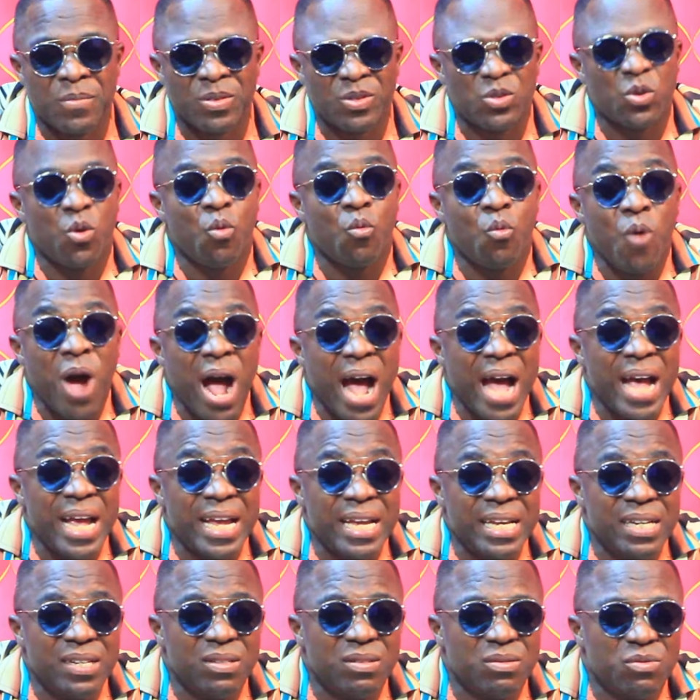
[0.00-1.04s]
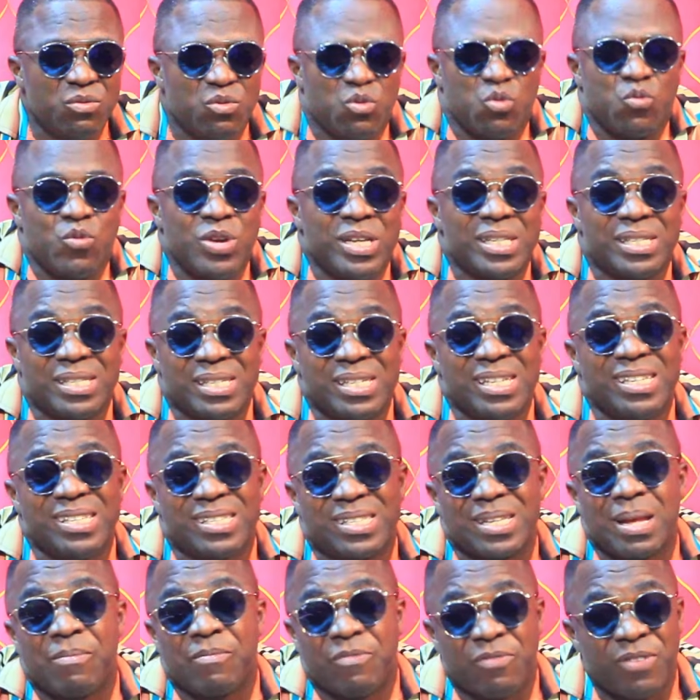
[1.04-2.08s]
So why do we see
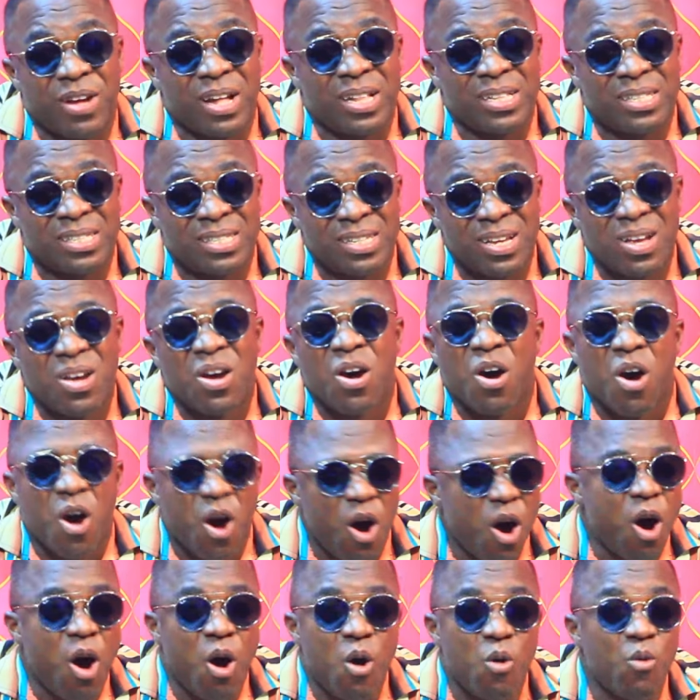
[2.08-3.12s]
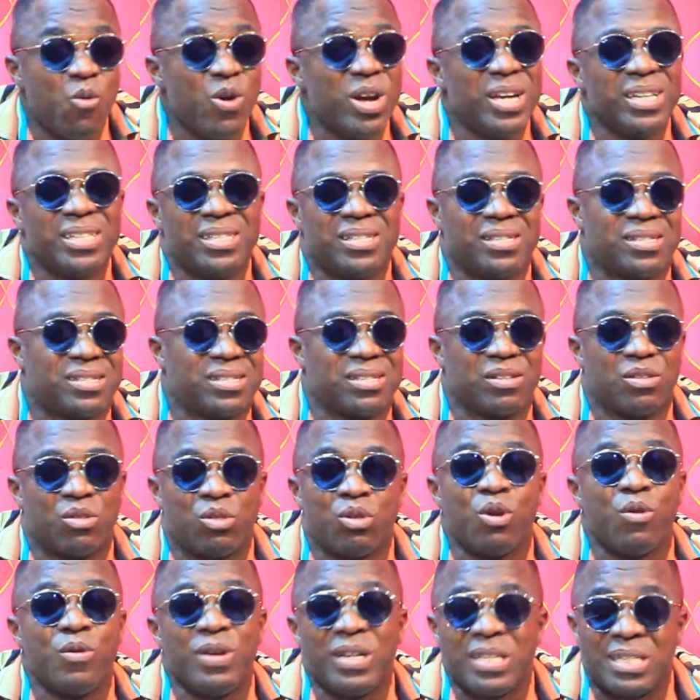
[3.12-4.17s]
some fans always
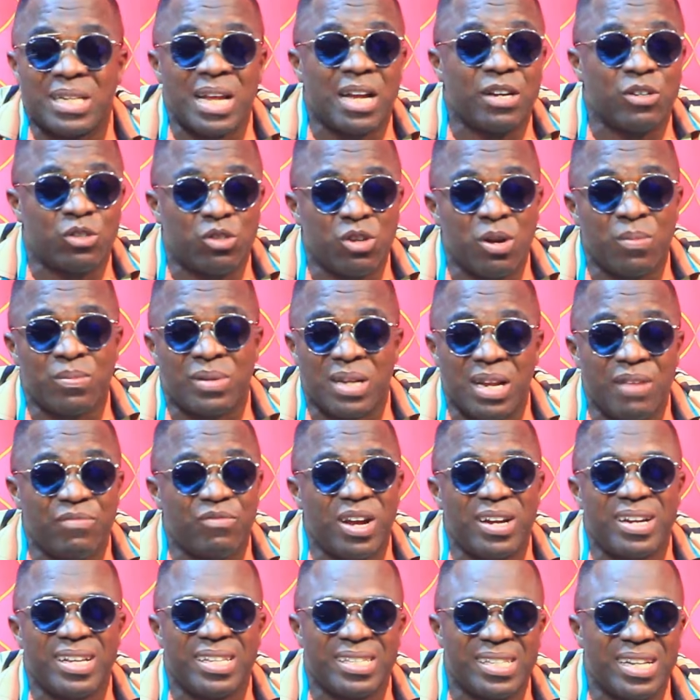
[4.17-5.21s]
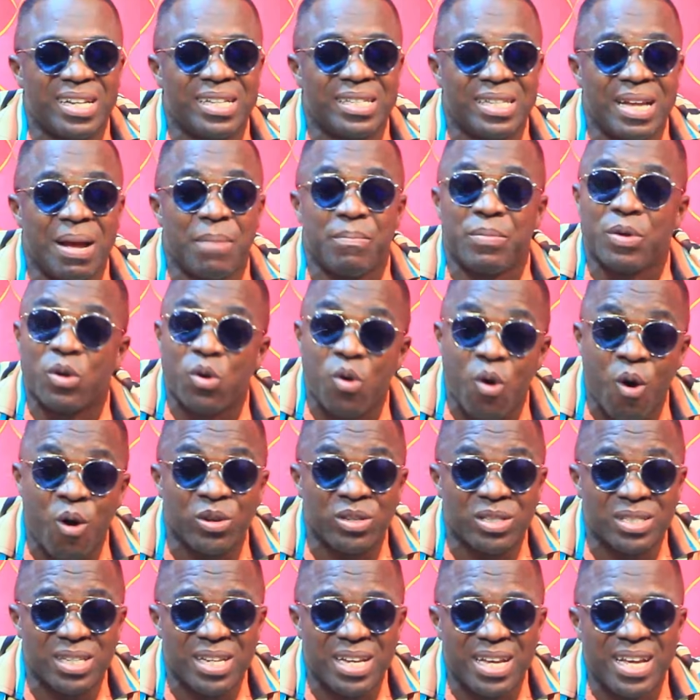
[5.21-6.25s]
throwing tantrums left, right, and center?
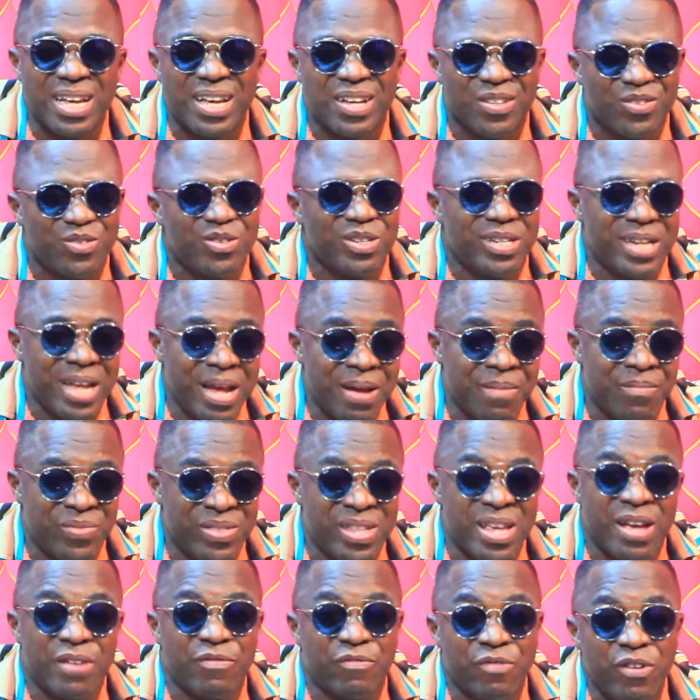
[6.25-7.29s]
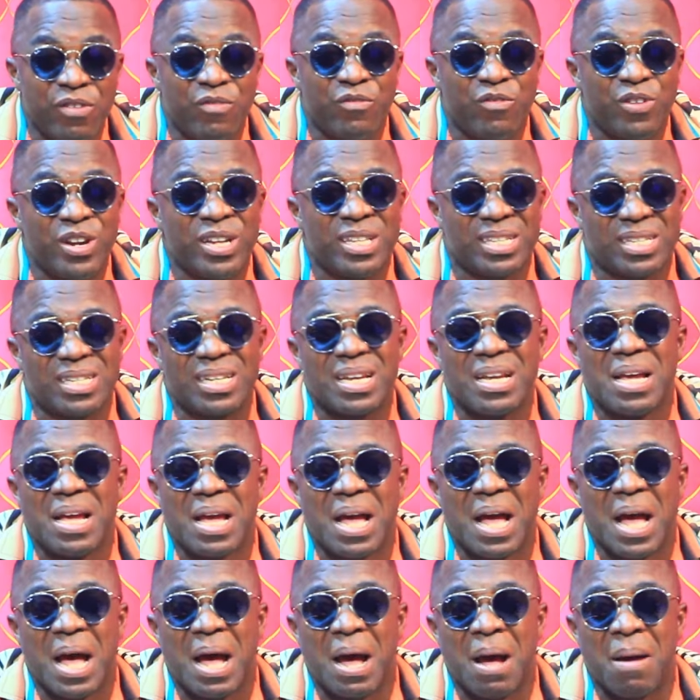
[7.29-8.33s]
Because to them, their favorite
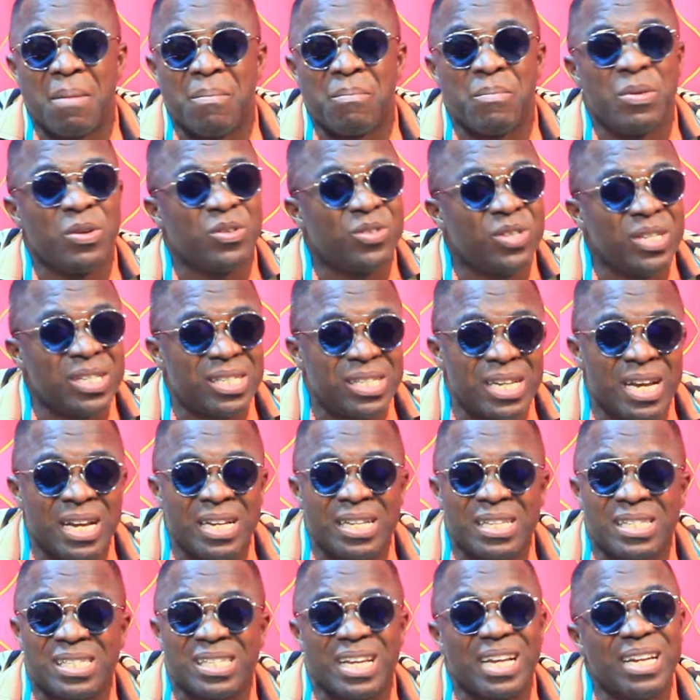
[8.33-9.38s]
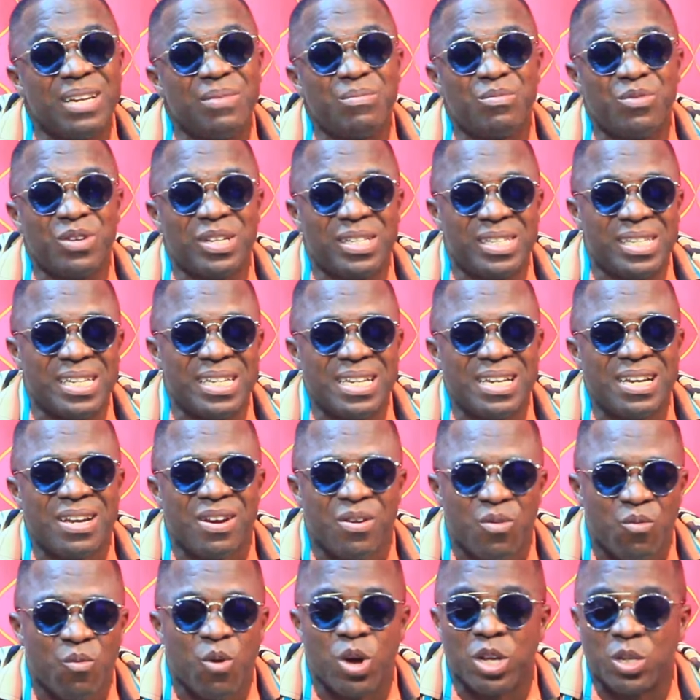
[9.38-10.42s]
musician, celebrity
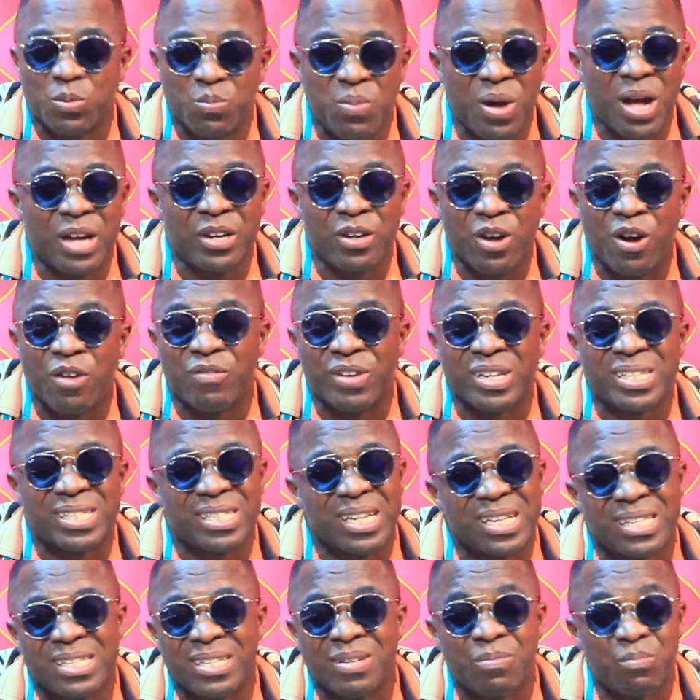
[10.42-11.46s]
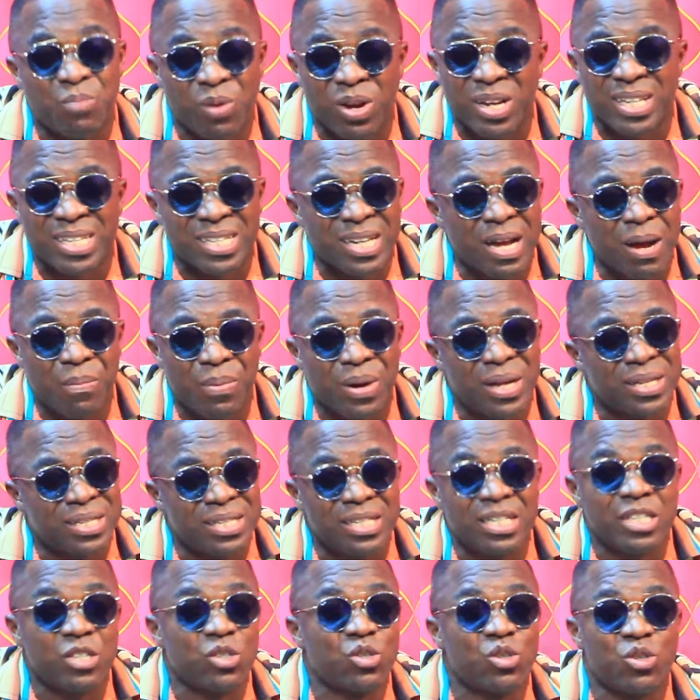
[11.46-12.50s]
was part of a certain political party.
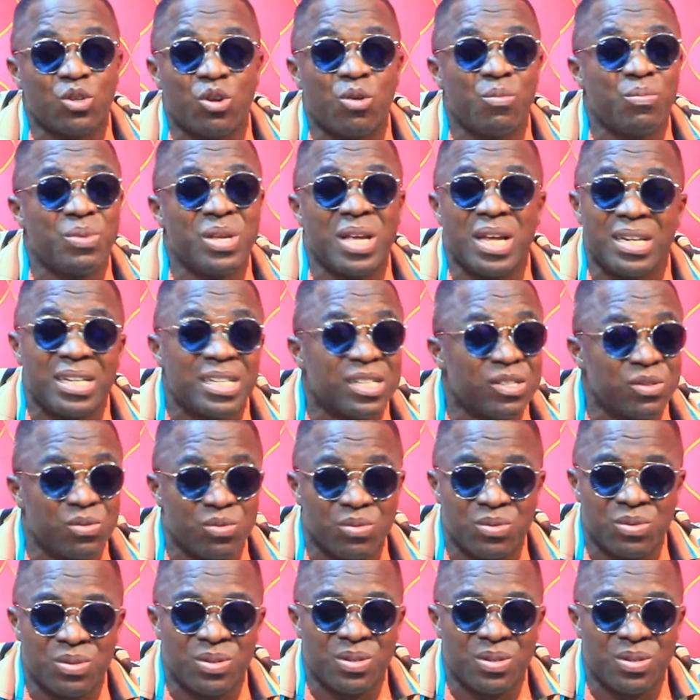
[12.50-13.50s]
This should not be an issue.